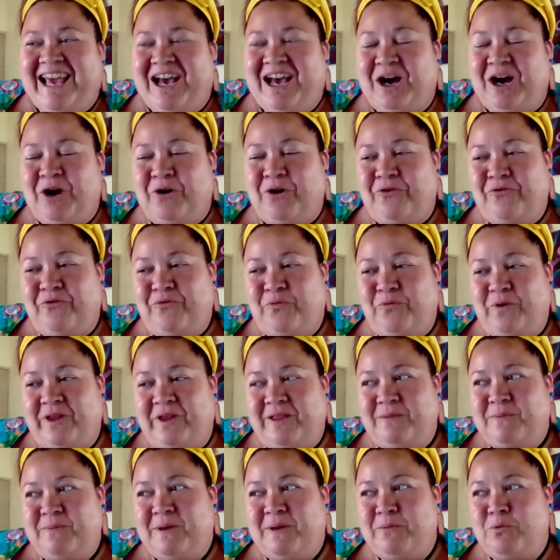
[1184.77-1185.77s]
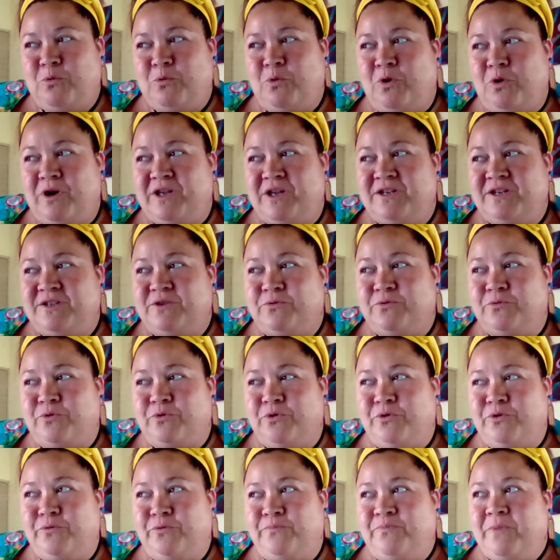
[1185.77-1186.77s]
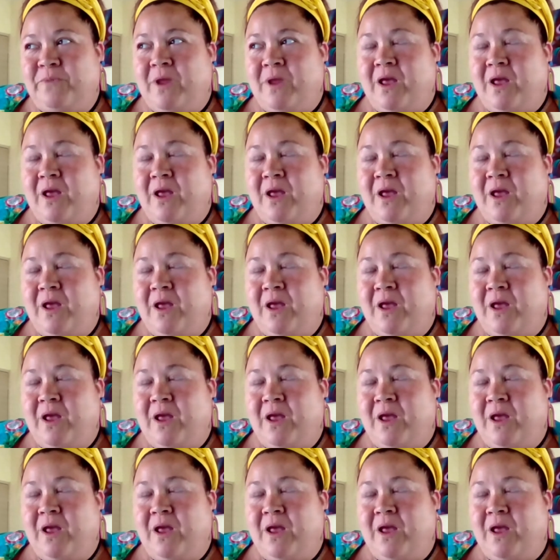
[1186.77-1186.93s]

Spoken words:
of when people walk into the room,